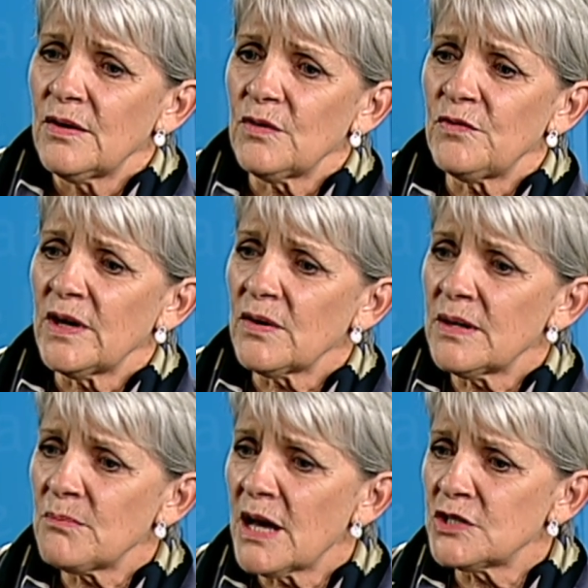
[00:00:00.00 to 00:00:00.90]

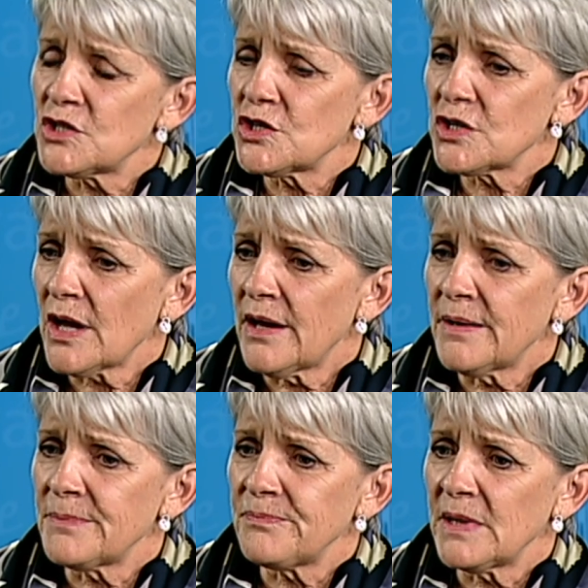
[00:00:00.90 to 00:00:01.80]
very much
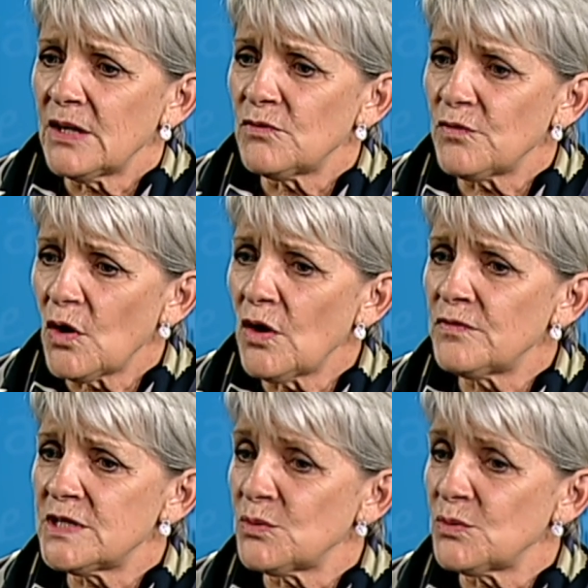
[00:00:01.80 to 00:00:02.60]
um, involved